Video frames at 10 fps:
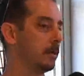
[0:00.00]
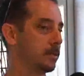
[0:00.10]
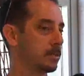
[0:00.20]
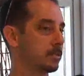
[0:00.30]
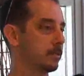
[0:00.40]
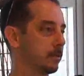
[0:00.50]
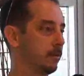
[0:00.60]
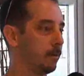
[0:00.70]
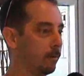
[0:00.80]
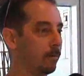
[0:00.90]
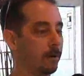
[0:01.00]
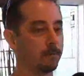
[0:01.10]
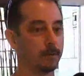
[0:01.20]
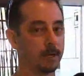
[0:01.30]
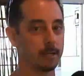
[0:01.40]
just the whole
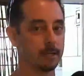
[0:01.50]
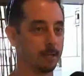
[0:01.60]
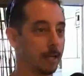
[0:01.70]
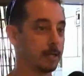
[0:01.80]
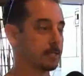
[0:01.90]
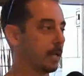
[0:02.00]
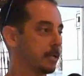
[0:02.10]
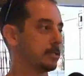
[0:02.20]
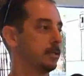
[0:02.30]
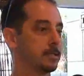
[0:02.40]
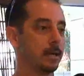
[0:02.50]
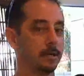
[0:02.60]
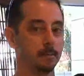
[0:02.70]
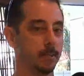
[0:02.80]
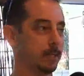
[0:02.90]
artwork as an
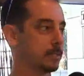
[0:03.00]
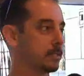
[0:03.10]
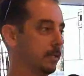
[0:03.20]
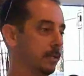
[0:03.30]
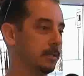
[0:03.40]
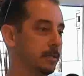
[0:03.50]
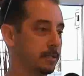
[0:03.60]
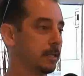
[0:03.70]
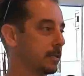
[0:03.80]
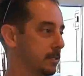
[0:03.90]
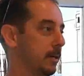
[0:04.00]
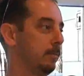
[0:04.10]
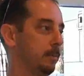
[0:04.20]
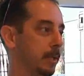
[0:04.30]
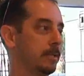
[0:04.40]
entire piece, and it takes
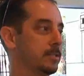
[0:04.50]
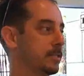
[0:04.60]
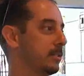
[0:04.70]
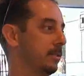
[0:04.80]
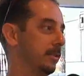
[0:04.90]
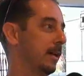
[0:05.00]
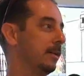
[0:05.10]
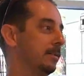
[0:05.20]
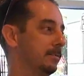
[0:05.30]
time and patience to do that.